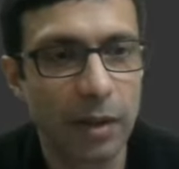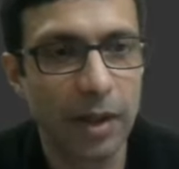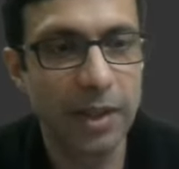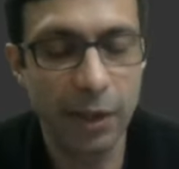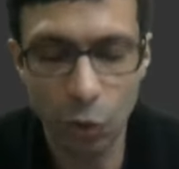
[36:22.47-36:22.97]

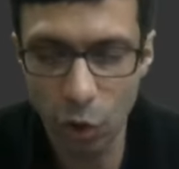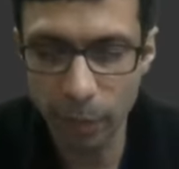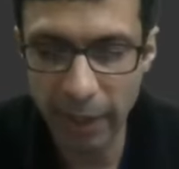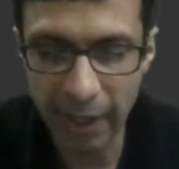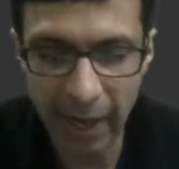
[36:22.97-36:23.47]
Is it going to
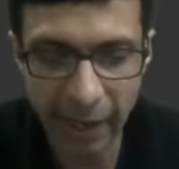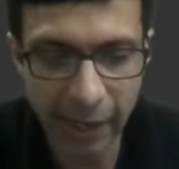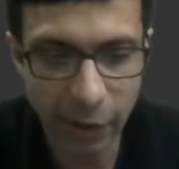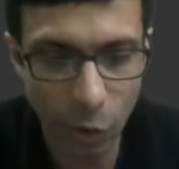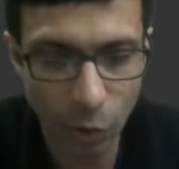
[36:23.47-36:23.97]
be
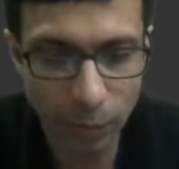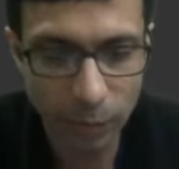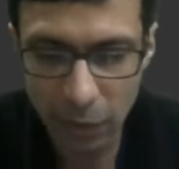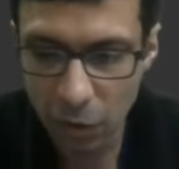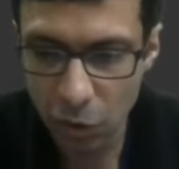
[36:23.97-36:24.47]
NaO?
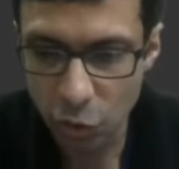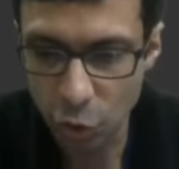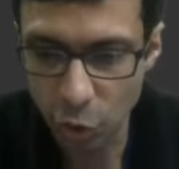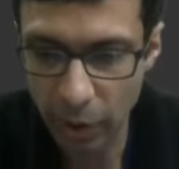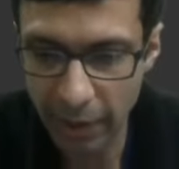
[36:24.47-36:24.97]
So
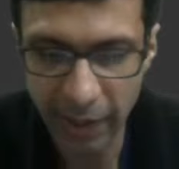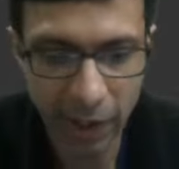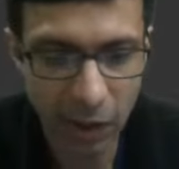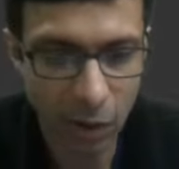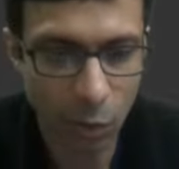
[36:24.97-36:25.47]
should I
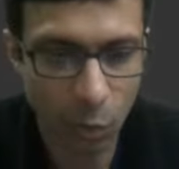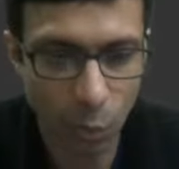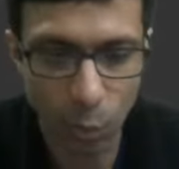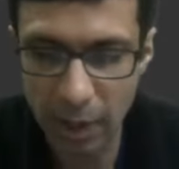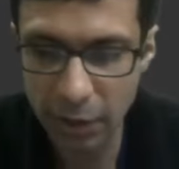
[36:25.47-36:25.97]
take
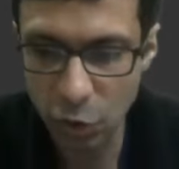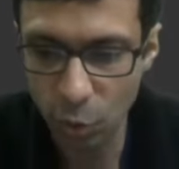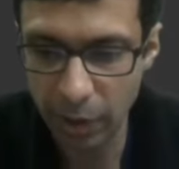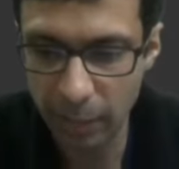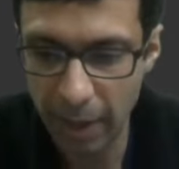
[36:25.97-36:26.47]
one
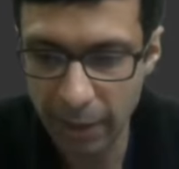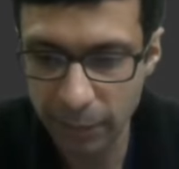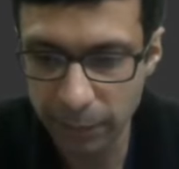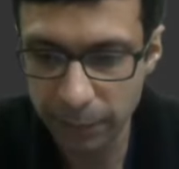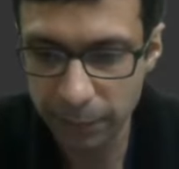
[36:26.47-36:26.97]
sodium
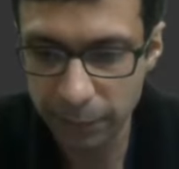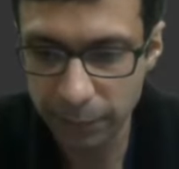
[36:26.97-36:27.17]
atom